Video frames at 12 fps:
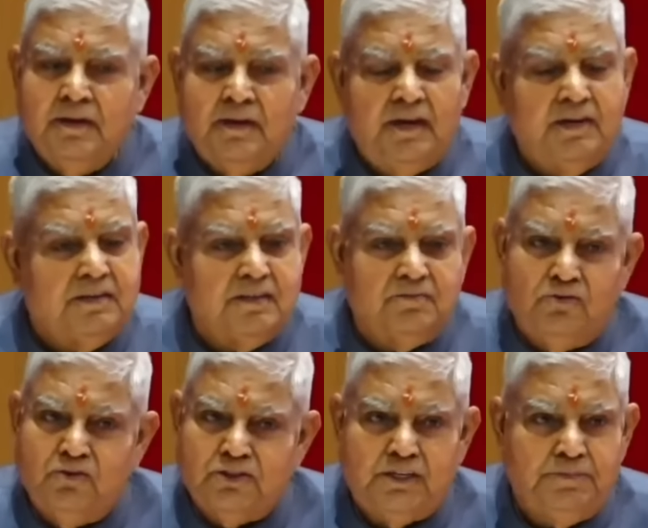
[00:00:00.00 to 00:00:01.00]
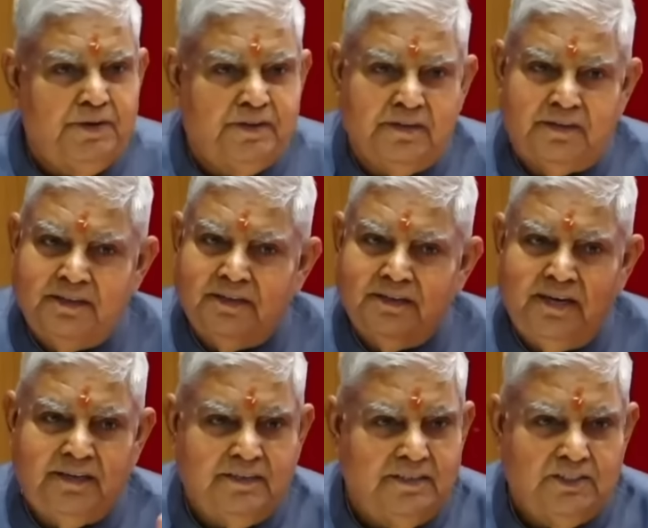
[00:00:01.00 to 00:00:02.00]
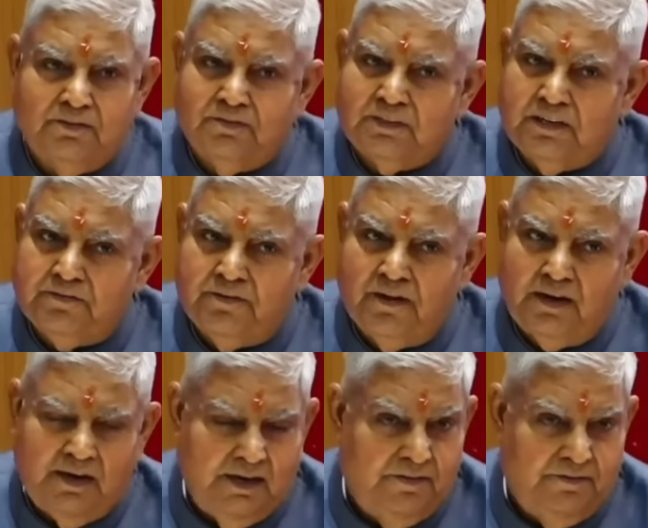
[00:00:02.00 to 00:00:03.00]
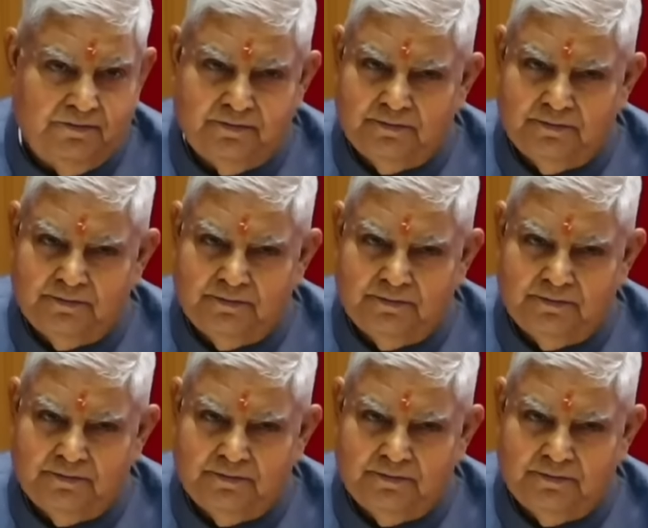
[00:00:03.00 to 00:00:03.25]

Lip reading: It was repeated in 1975.